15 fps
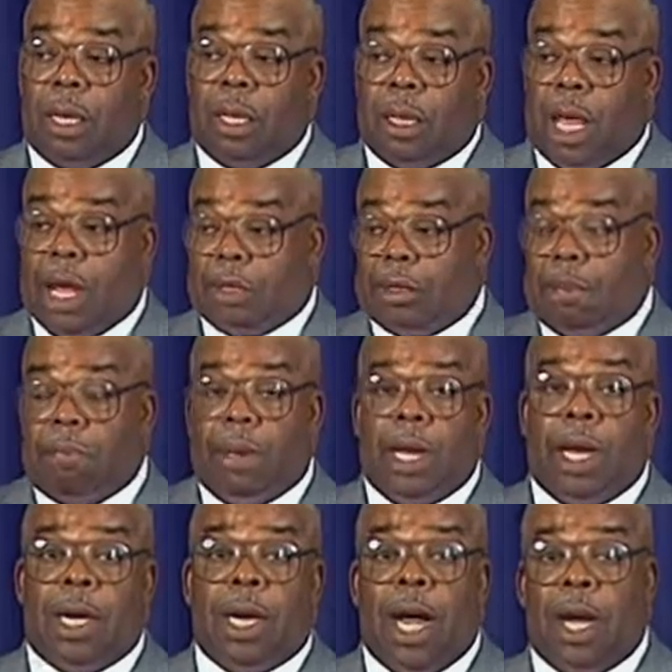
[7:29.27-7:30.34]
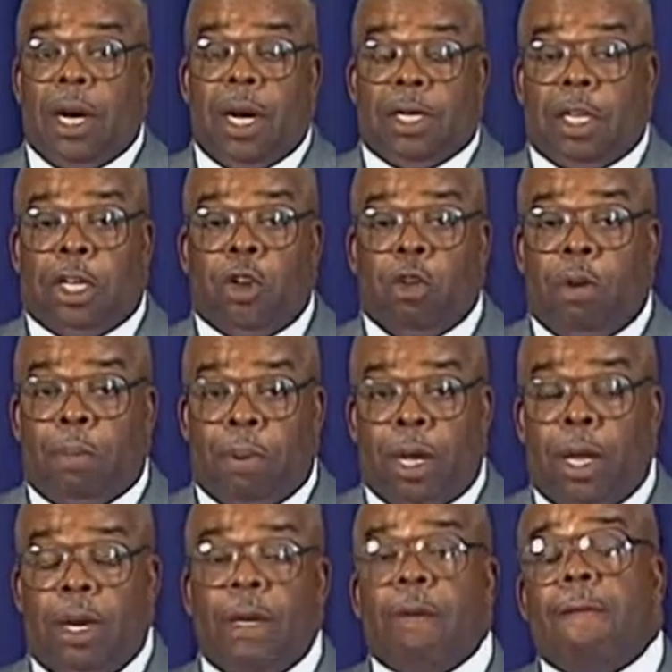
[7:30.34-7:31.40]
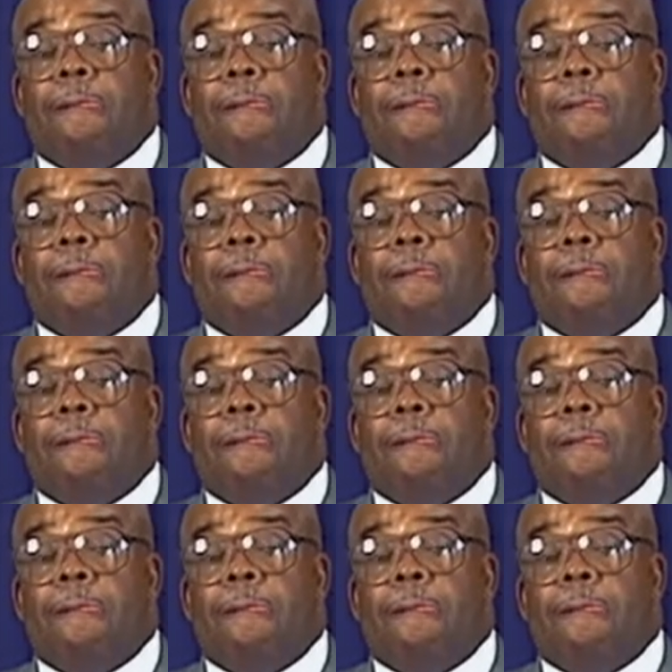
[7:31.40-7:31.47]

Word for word: There's some men down at the door, Peter.